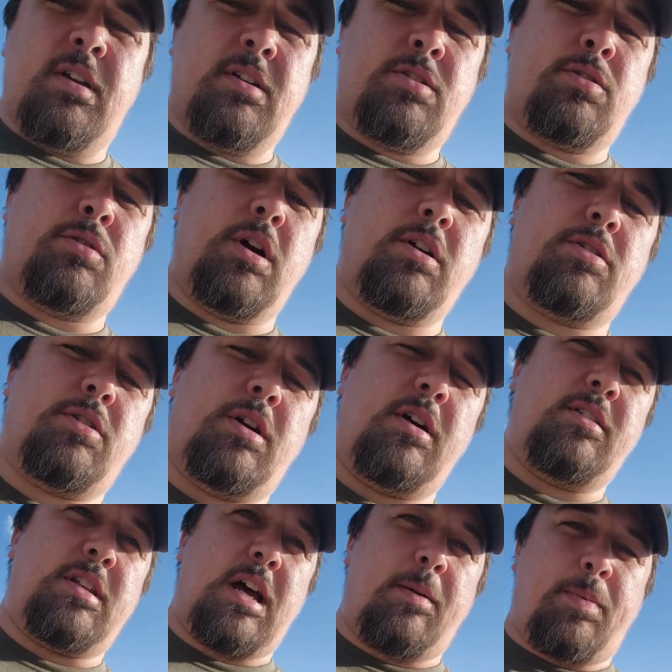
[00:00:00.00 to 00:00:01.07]
structure
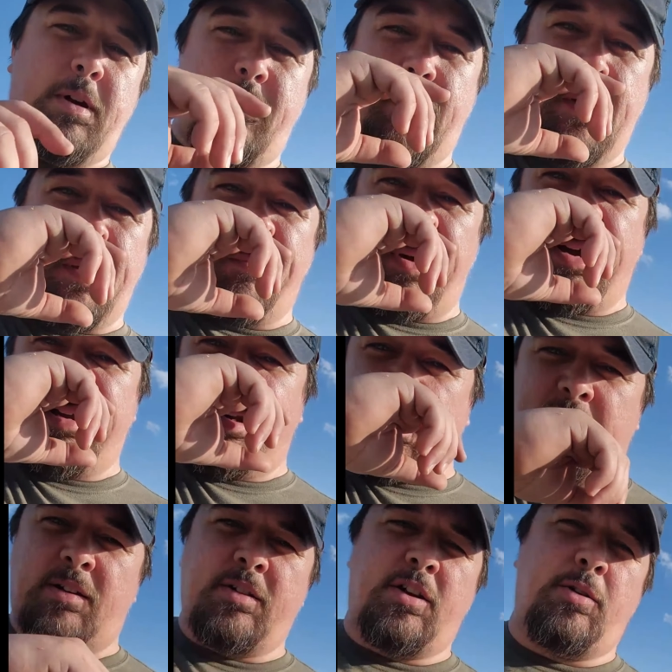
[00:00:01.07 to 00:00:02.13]
on top of it, you might need
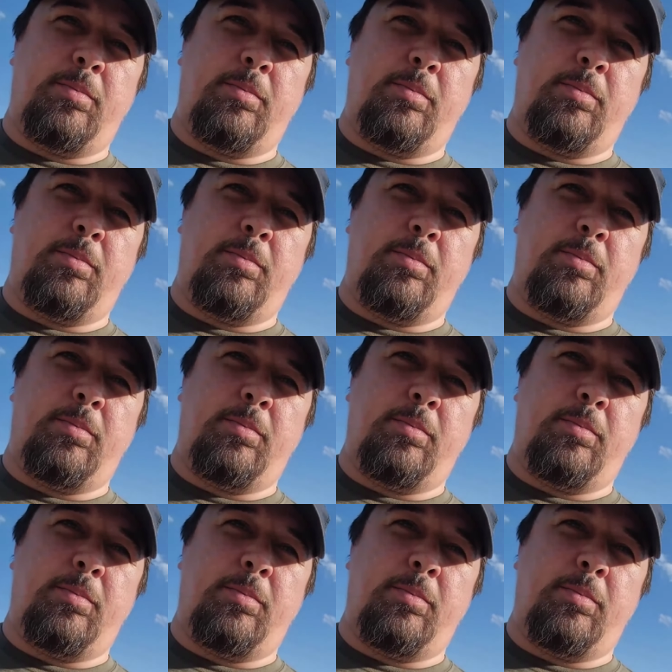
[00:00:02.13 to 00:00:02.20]
a little